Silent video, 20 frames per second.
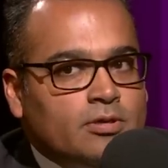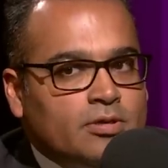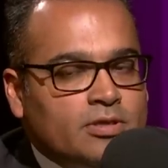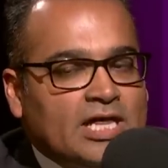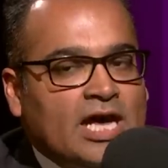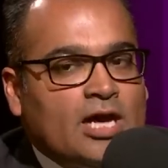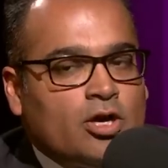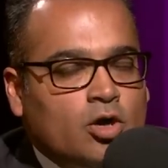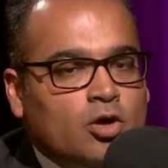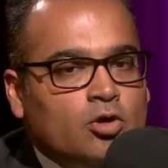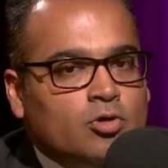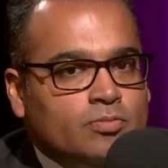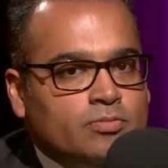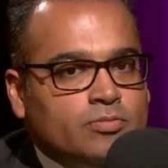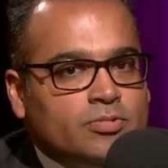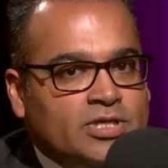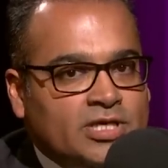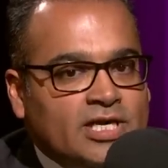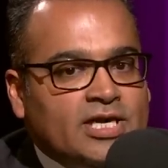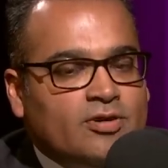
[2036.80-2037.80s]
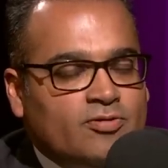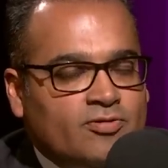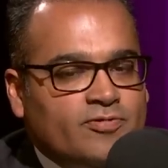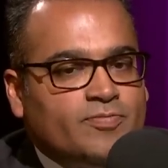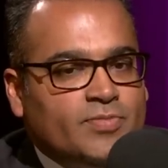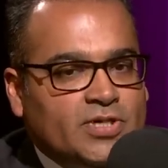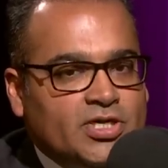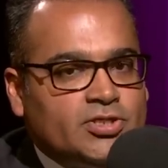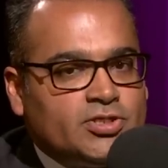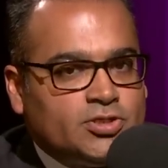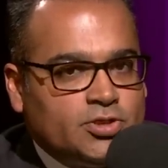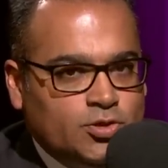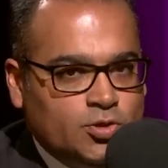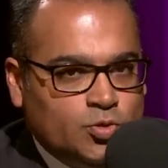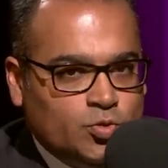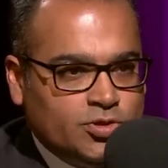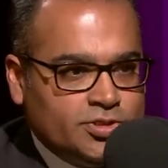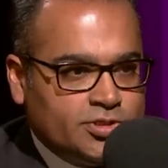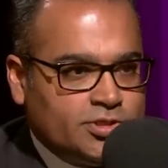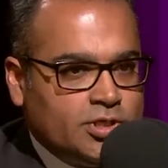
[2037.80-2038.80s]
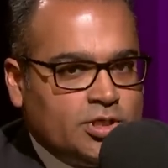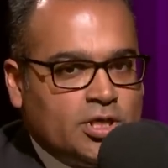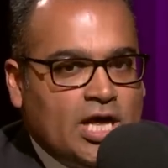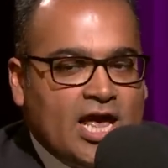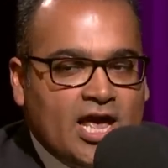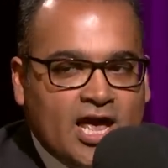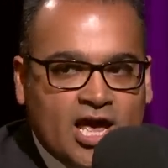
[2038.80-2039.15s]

that whole year of Me Too was that